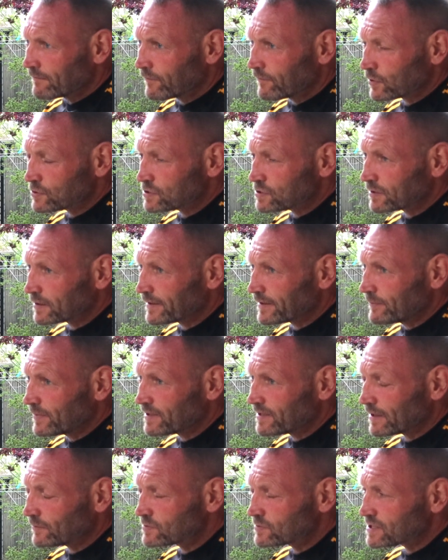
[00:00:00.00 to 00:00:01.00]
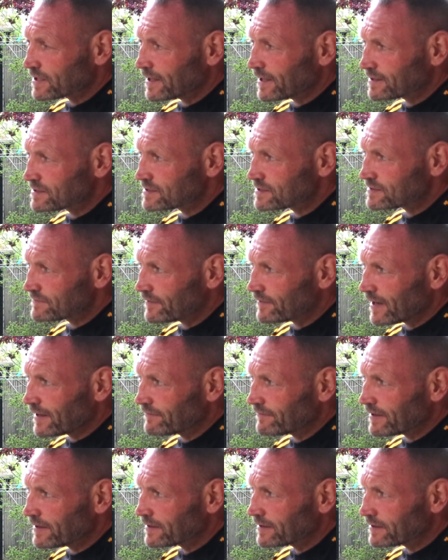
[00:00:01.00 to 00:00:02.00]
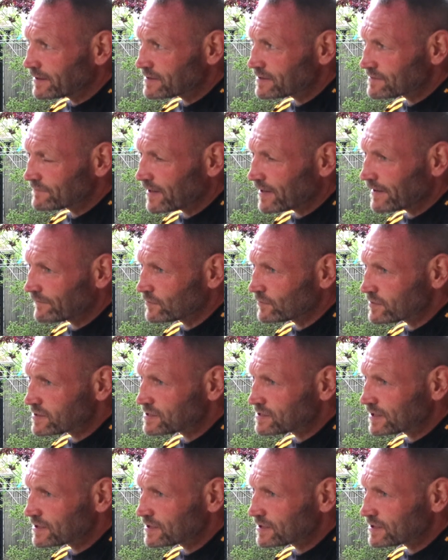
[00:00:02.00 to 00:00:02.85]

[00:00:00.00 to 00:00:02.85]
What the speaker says: Fortunately, my dad was a cancer survivor. He survived another